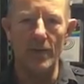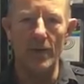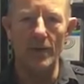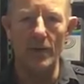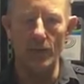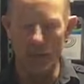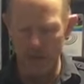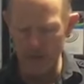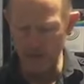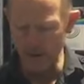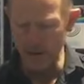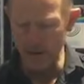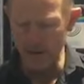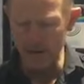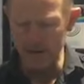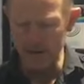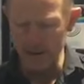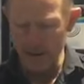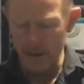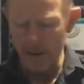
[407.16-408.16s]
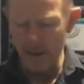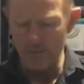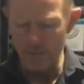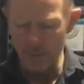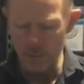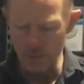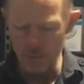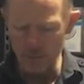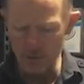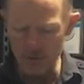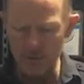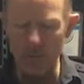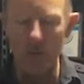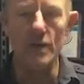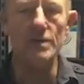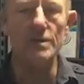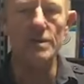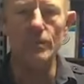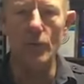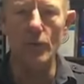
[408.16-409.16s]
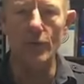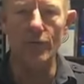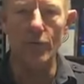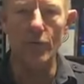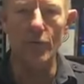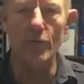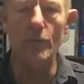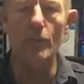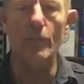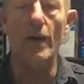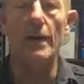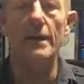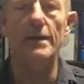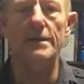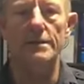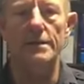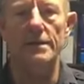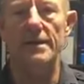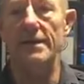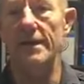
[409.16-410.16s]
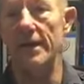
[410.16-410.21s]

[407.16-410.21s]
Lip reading: And the bottom line is, if you're responsible for your buddy to